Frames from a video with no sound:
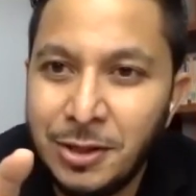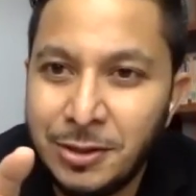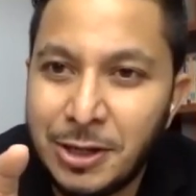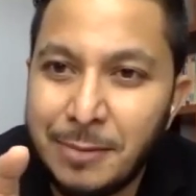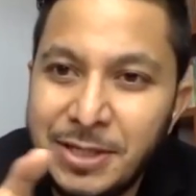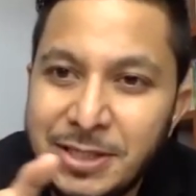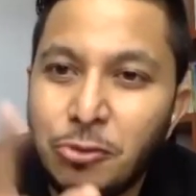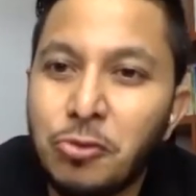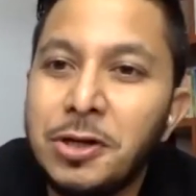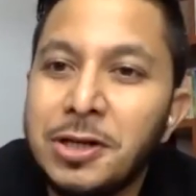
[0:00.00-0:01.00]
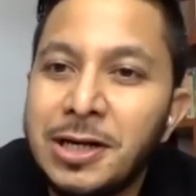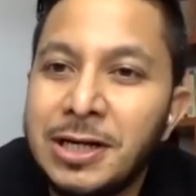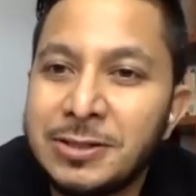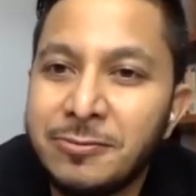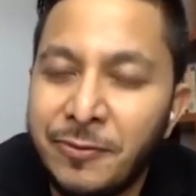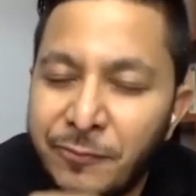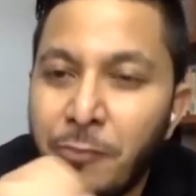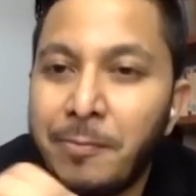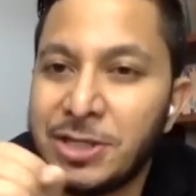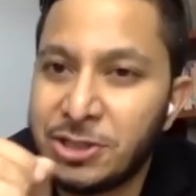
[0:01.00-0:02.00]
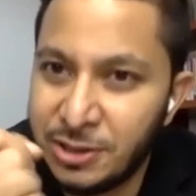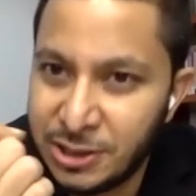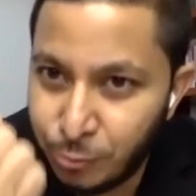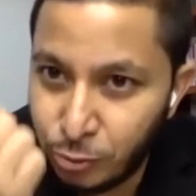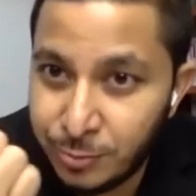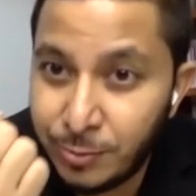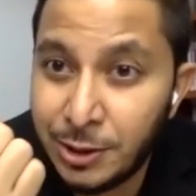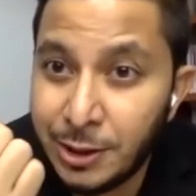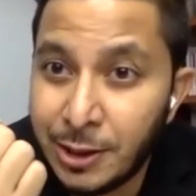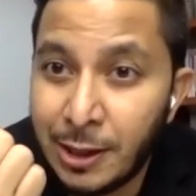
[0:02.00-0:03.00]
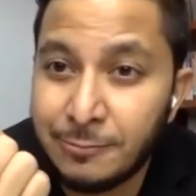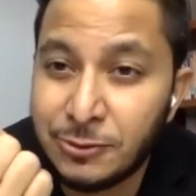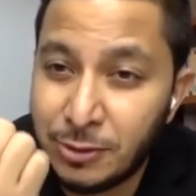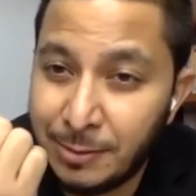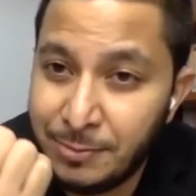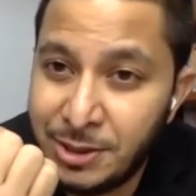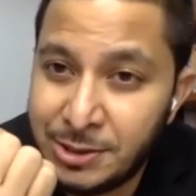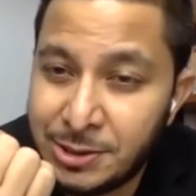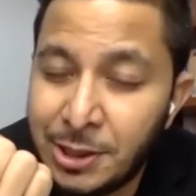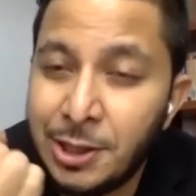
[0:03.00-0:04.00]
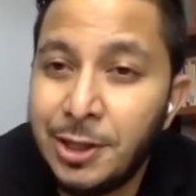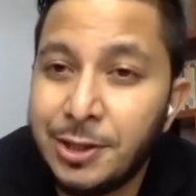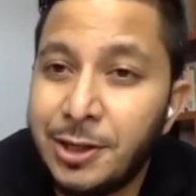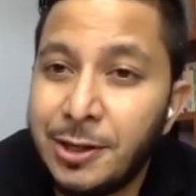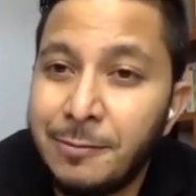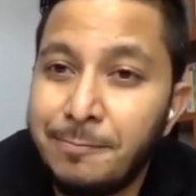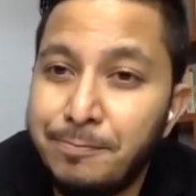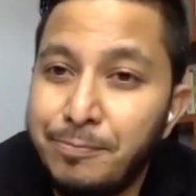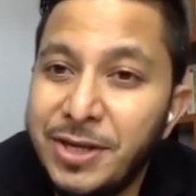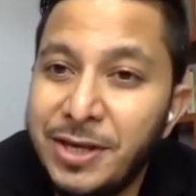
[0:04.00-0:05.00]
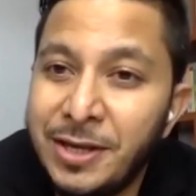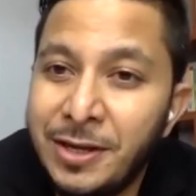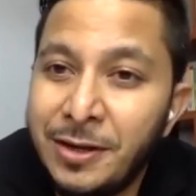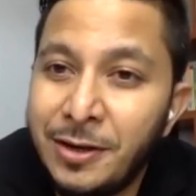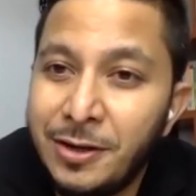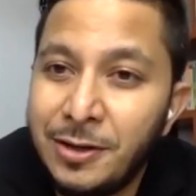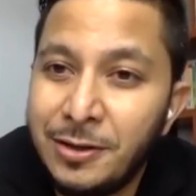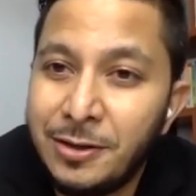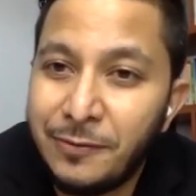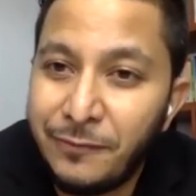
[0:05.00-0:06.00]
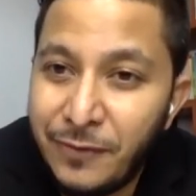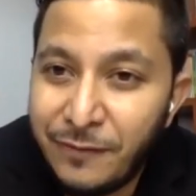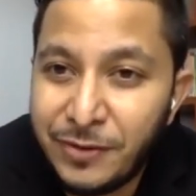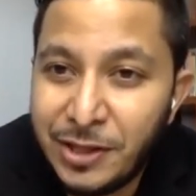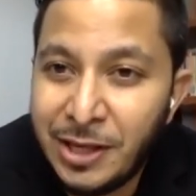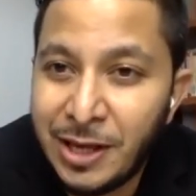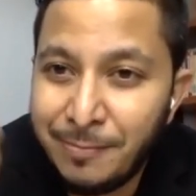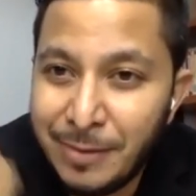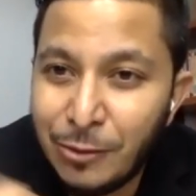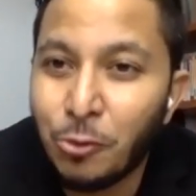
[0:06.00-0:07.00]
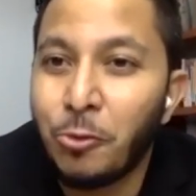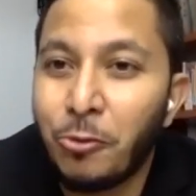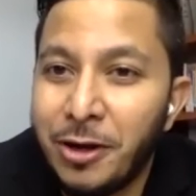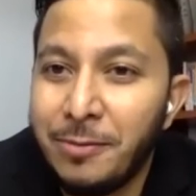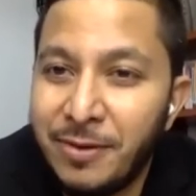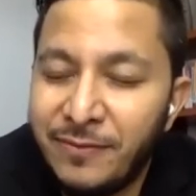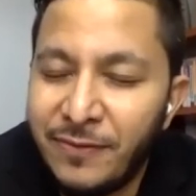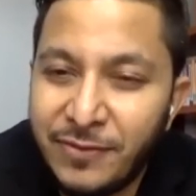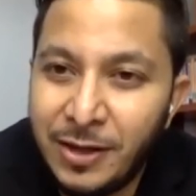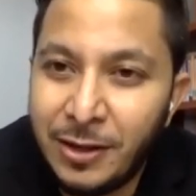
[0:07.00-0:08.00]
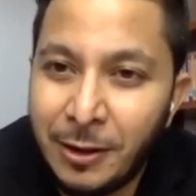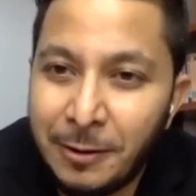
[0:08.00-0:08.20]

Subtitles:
that means local guys with not much disposable income. So that means the B50 and below, right? B50,